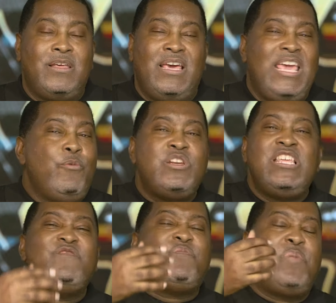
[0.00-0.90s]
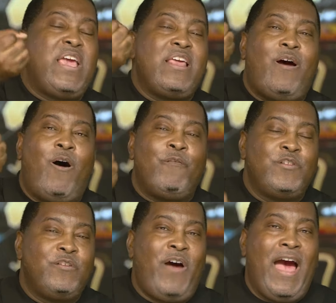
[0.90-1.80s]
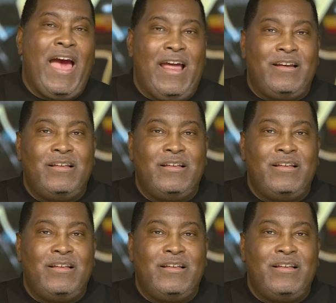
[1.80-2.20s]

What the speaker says: He wouldn't even pick it off of the vine.